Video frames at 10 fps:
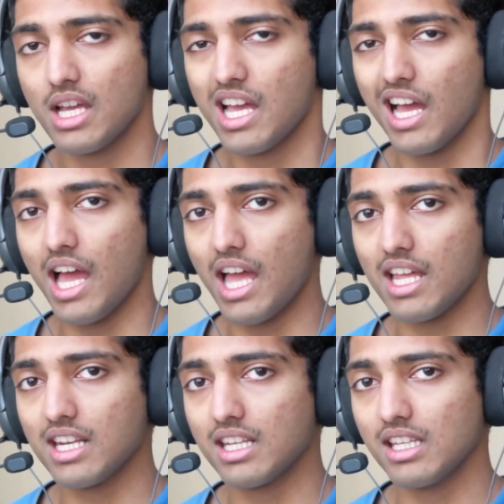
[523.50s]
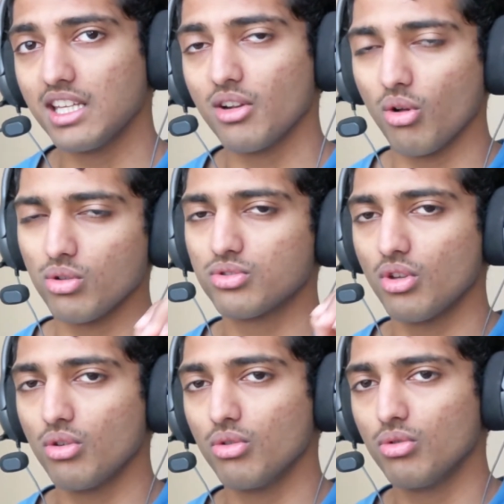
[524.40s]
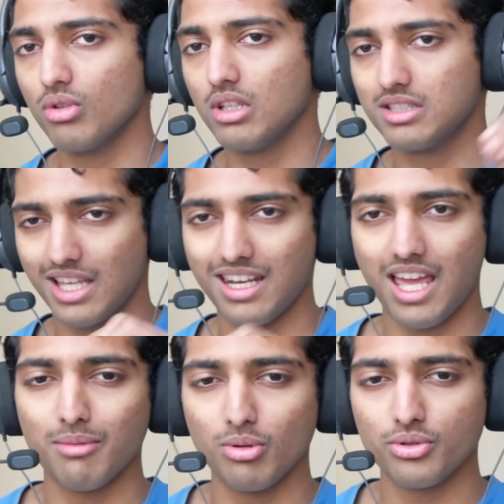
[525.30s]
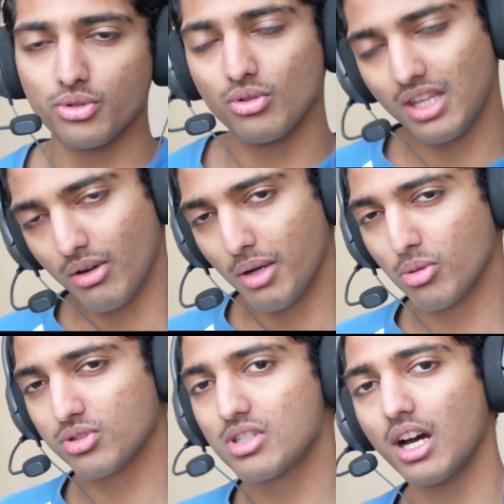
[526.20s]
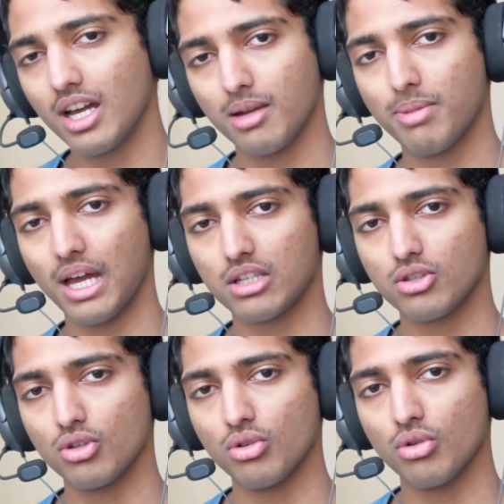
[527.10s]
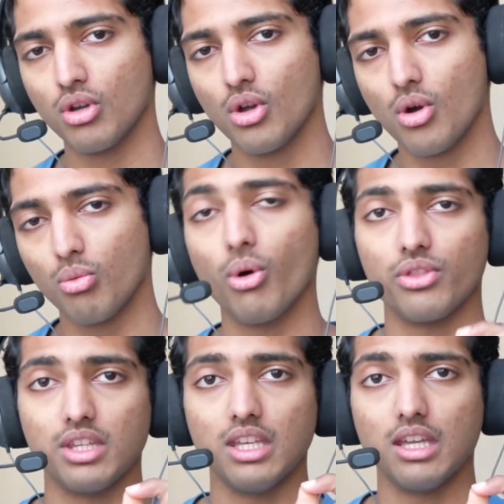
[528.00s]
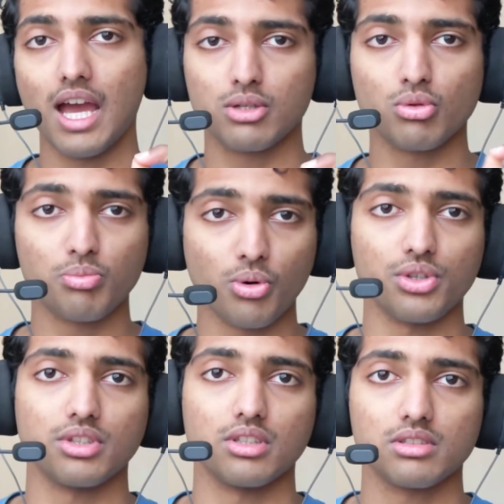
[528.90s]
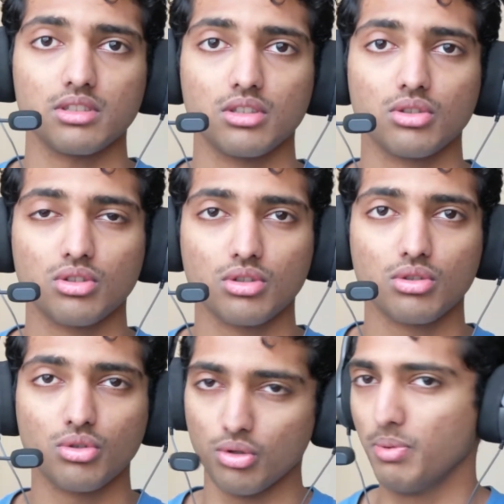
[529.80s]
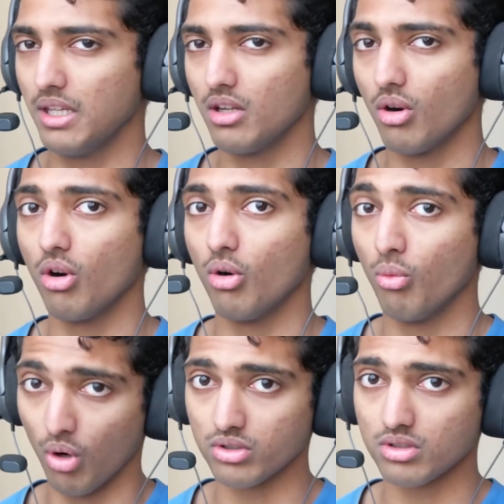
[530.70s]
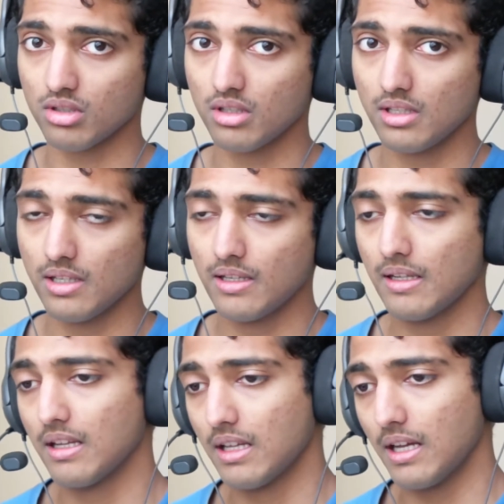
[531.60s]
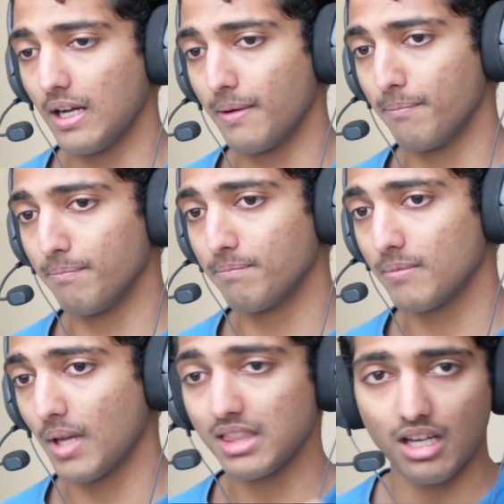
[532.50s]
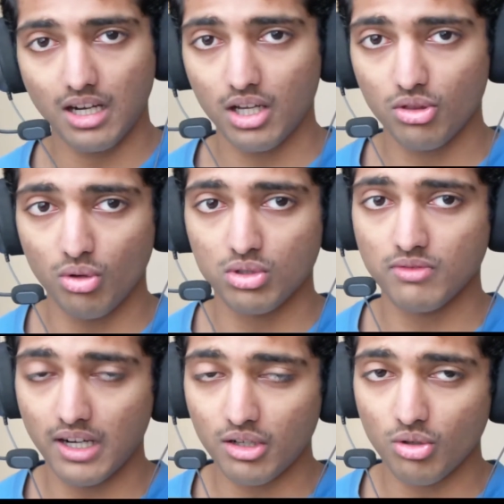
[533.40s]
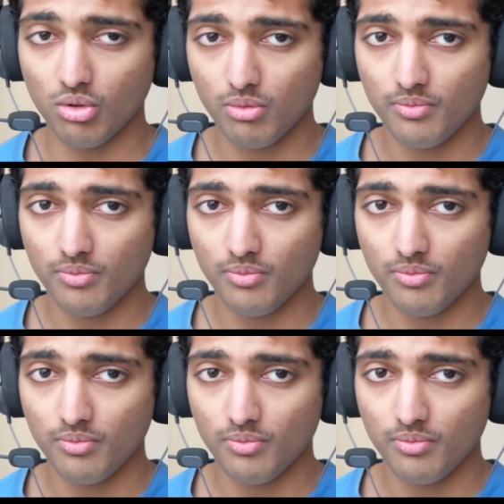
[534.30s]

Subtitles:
and it also is then they're able to tie it back to what the actual process could be or was. And that I thought was very cool.